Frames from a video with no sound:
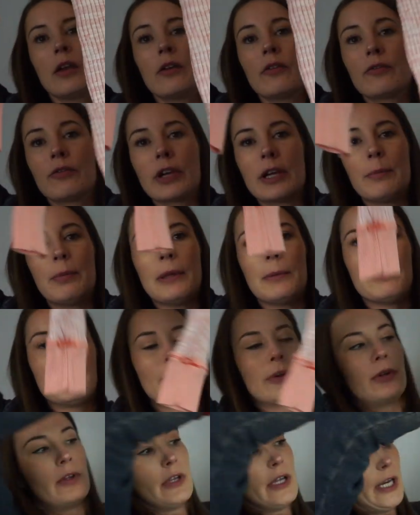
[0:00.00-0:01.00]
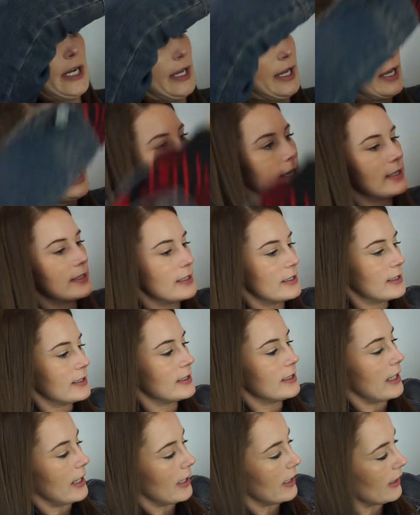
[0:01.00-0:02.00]
Free People, and it has a
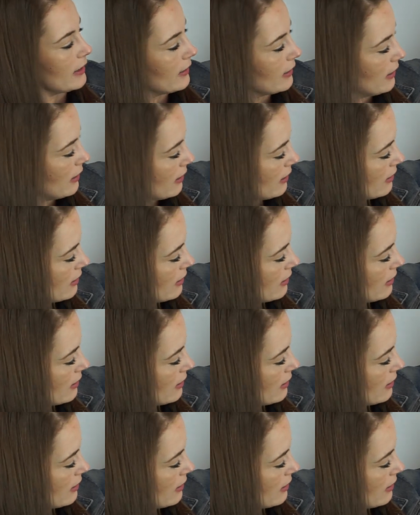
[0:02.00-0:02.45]
stain.